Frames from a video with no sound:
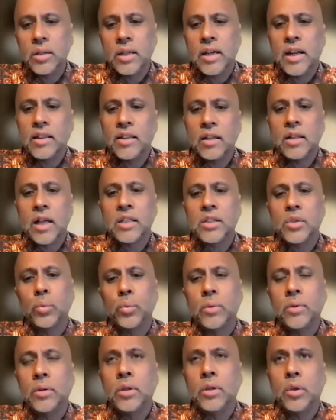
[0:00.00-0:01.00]
And I think that's,
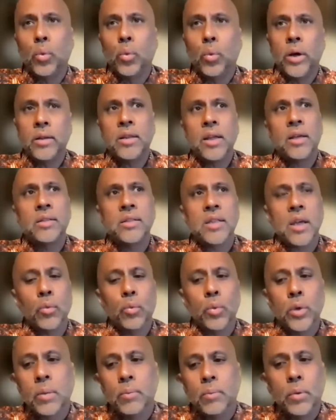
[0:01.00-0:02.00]
you know, one thing is that
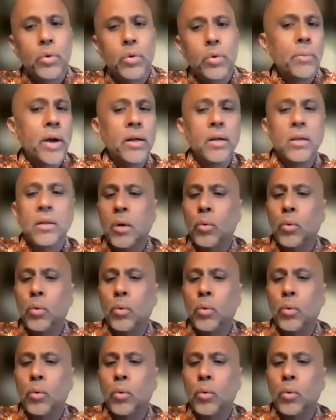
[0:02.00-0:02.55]
we could be reminded